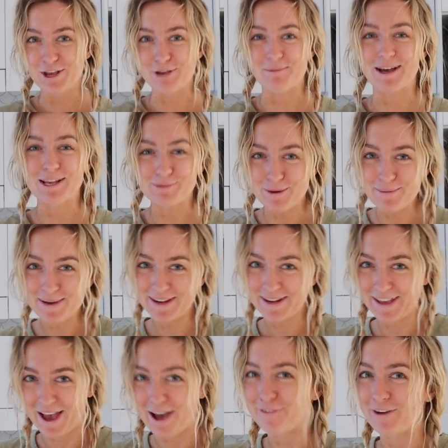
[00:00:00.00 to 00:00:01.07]
You may as well be
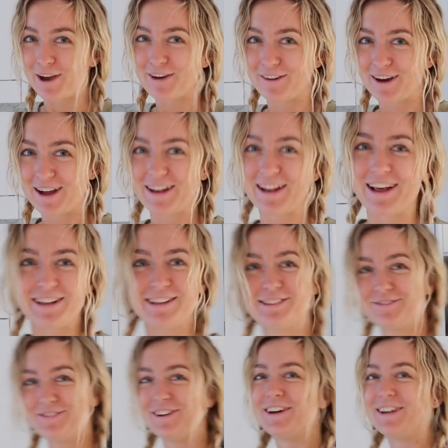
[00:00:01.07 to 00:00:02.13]
at a cafe right now, to
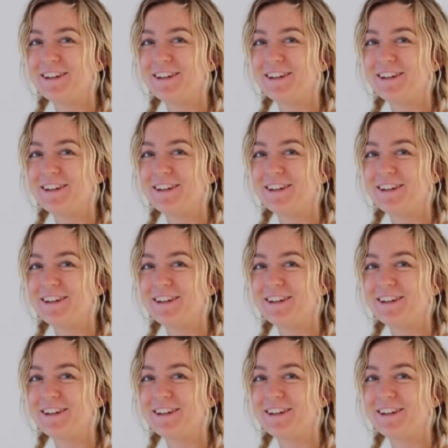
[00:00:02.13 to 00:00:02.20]
be